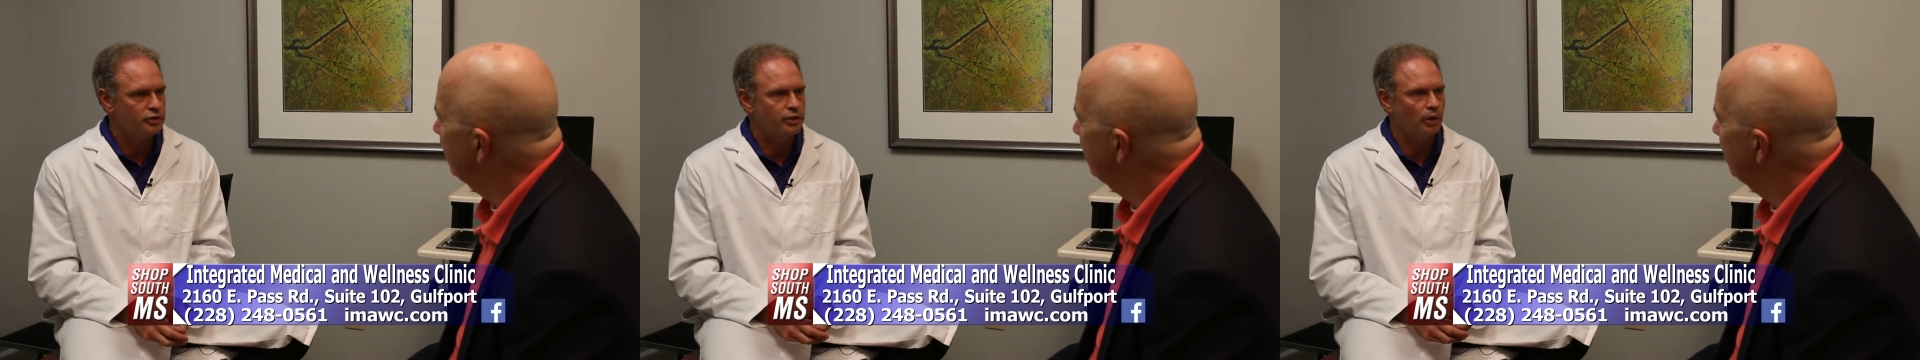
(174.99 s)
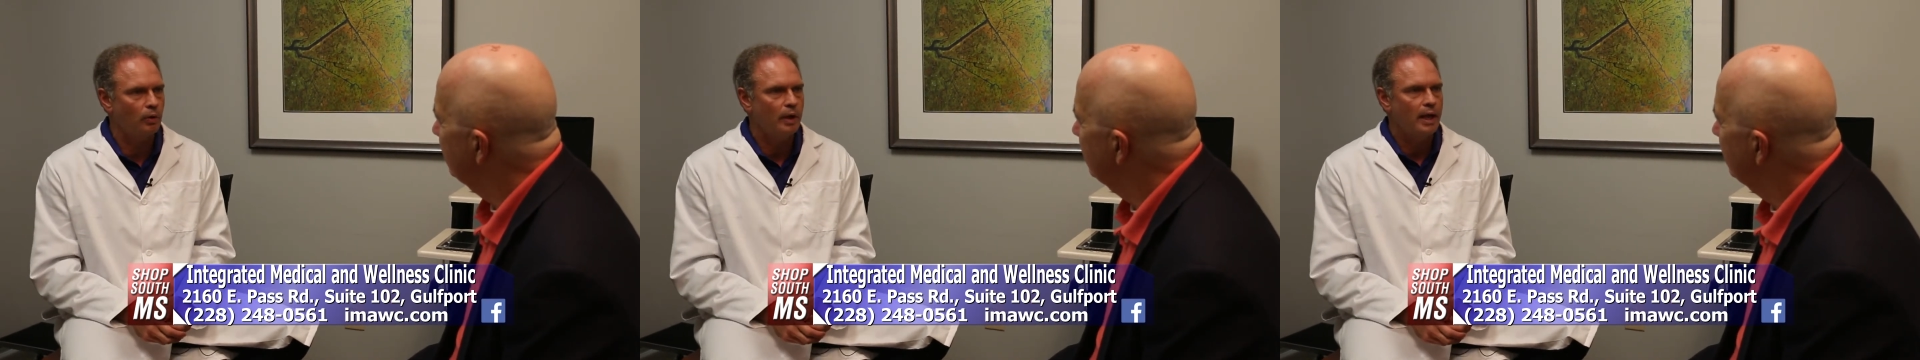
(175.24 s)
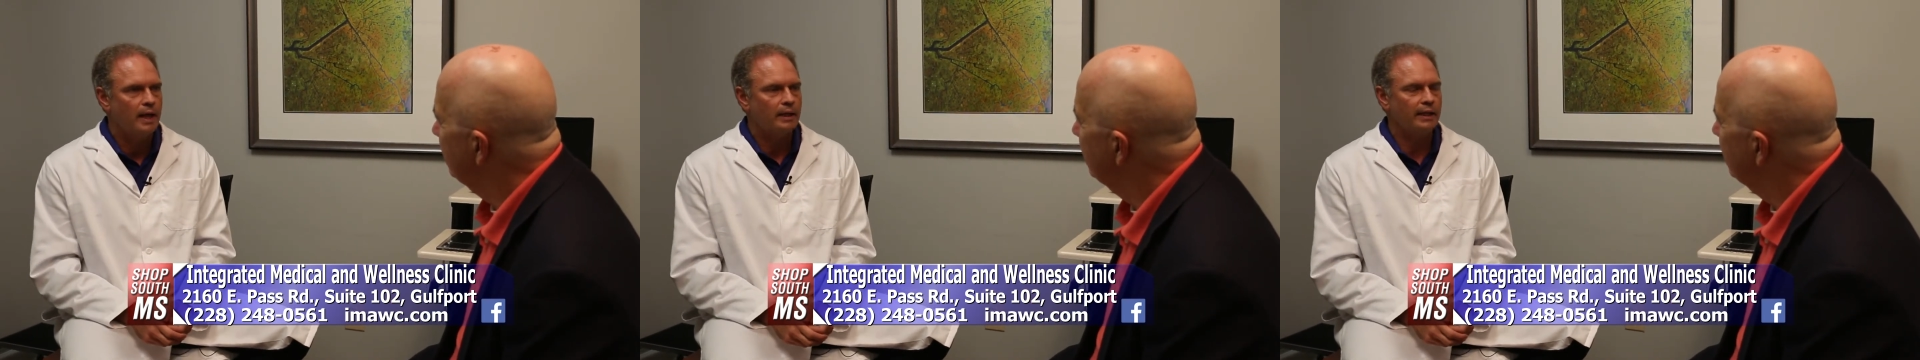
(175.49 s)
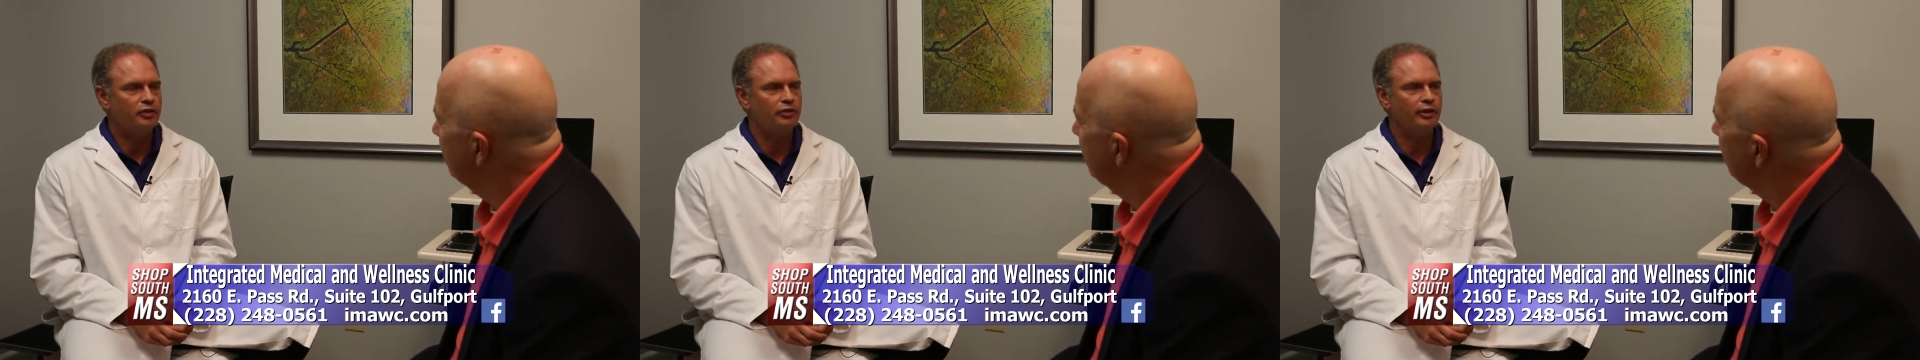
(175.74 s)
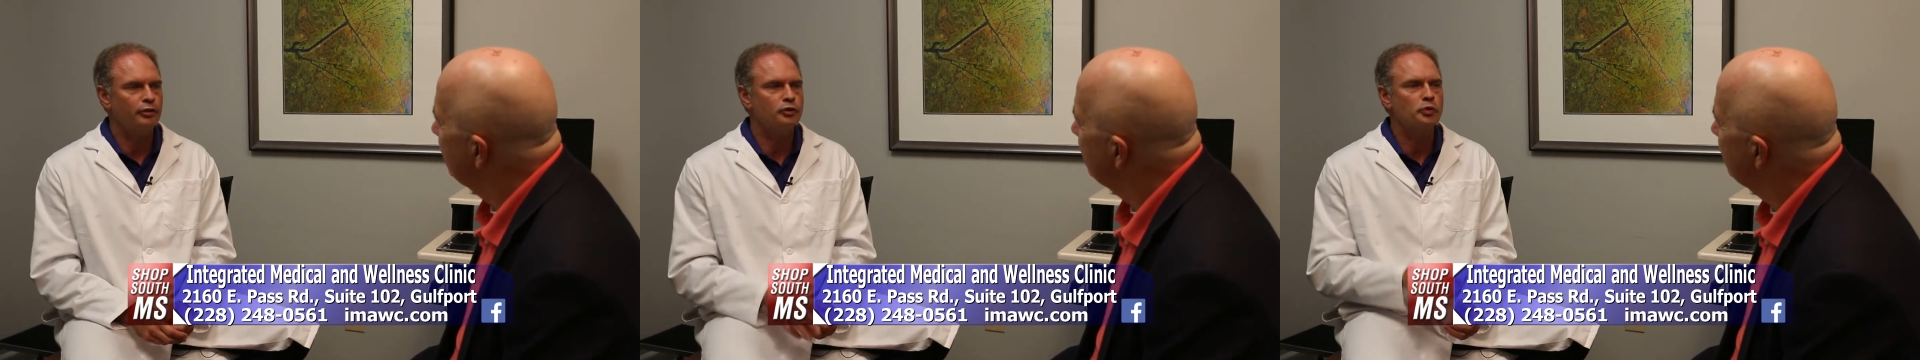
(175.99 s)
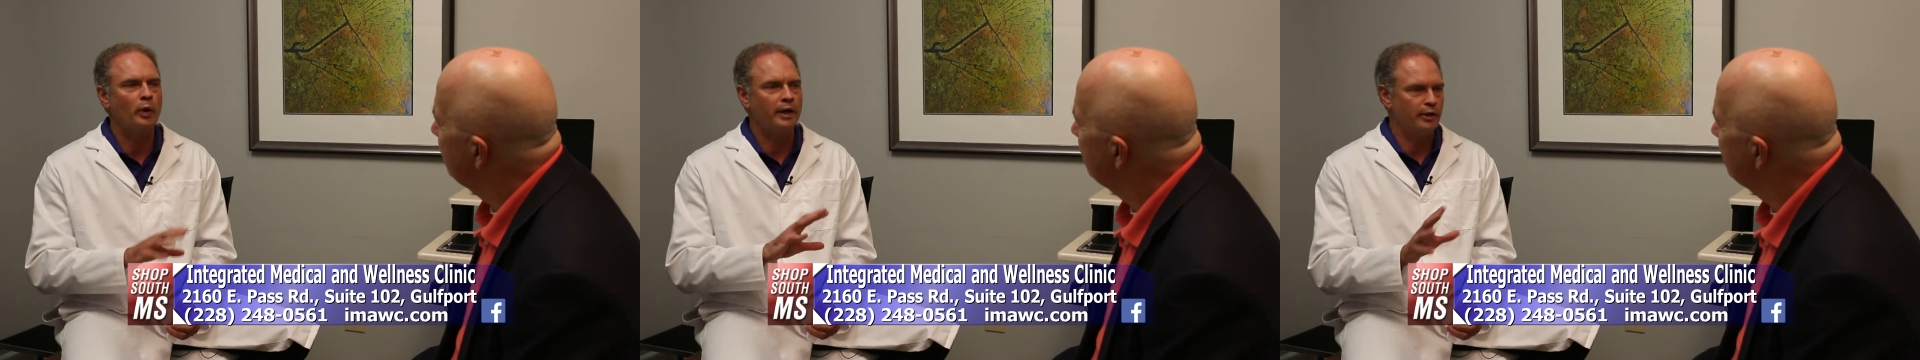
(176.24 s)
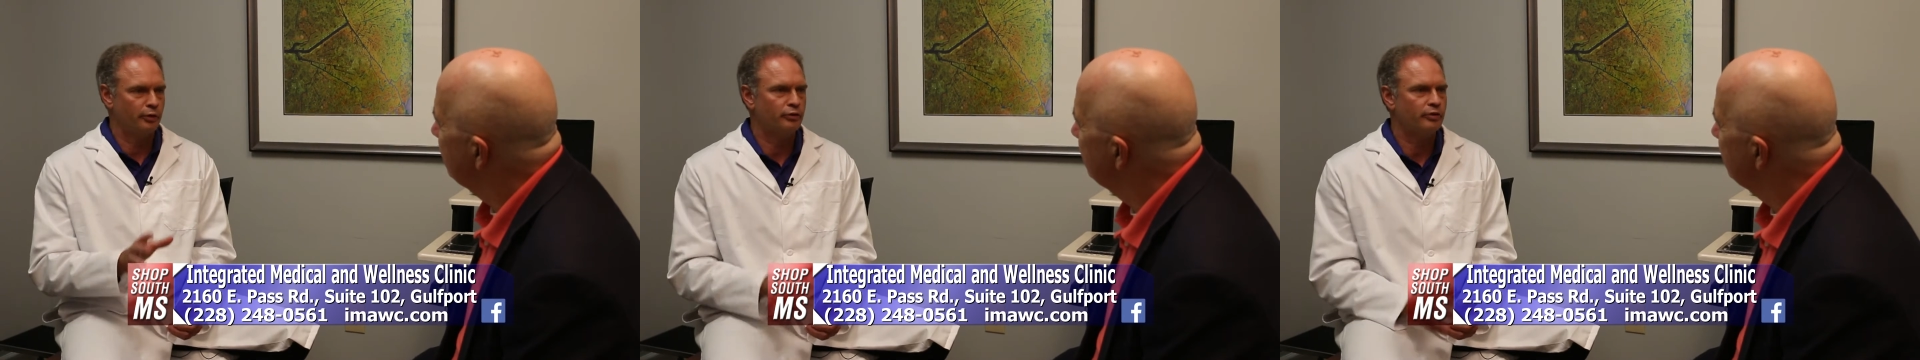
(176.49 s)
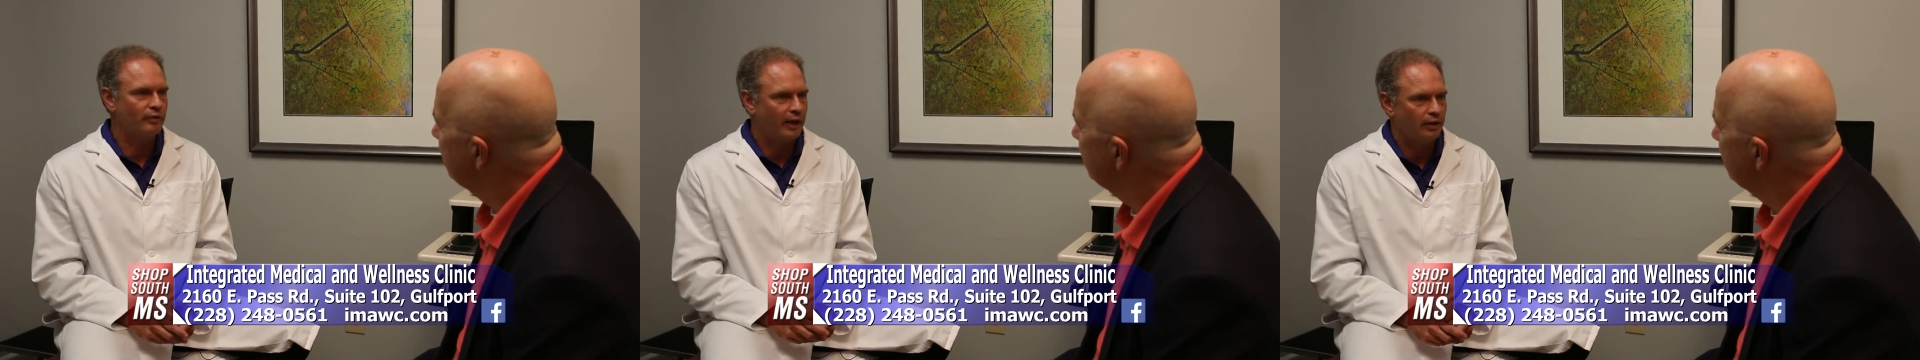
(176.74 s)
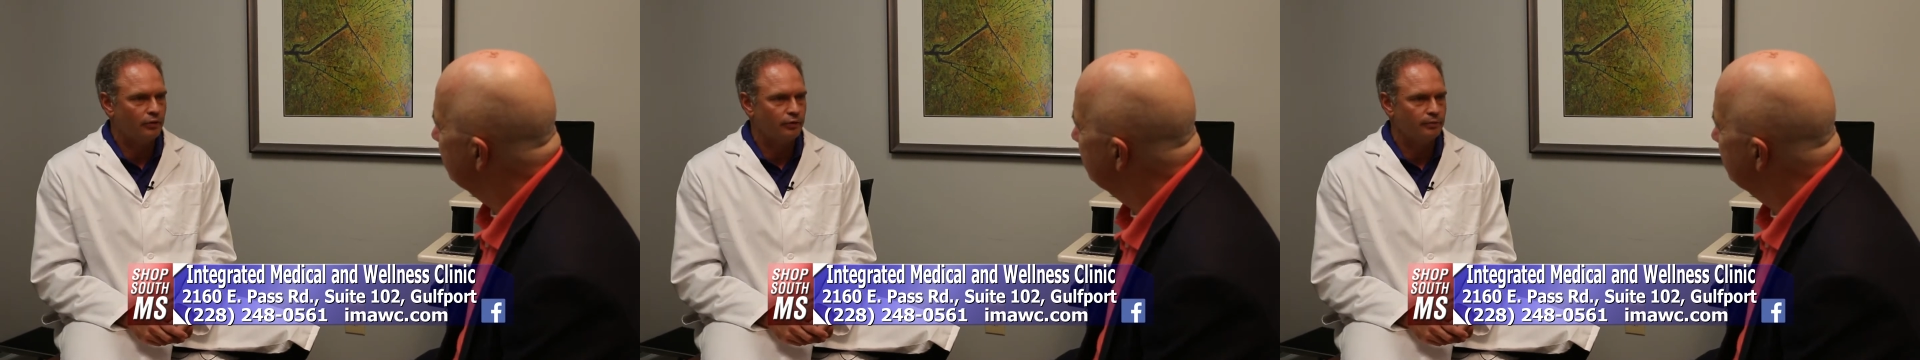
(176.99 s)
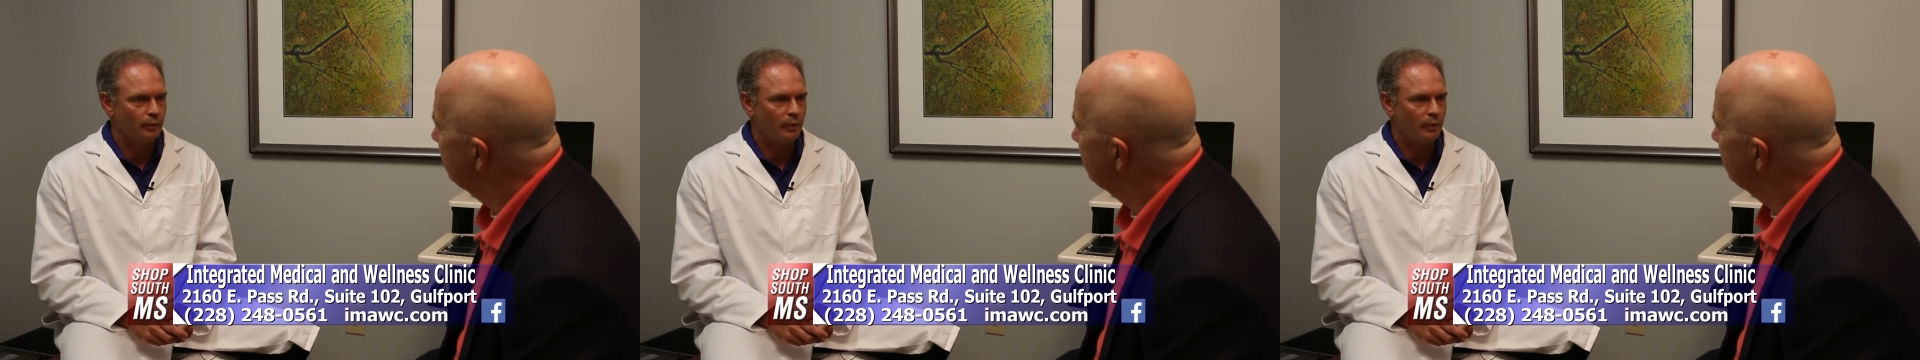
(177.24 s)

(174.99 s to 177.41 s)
So let's say you're 20 years of age,